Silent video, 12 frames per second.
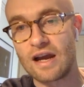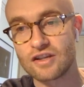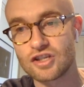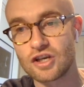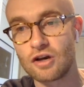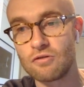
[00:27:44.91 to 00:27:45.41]

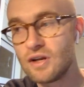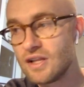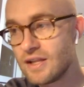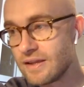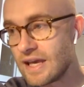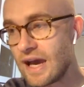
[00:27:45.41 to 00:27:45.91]
So
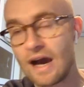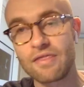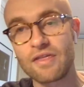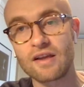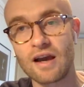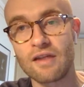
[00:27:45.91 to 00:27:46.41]
yeah, I
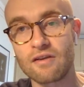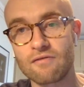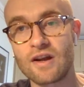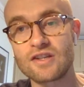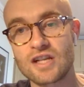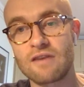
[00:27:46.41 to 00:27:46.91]
think
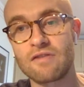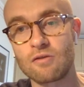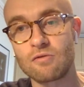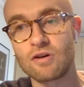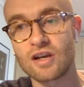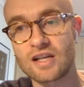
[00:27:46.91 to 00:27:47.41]
France will have their
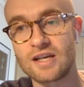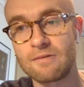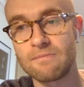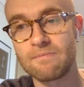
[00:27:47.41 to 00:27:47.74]
work cut out.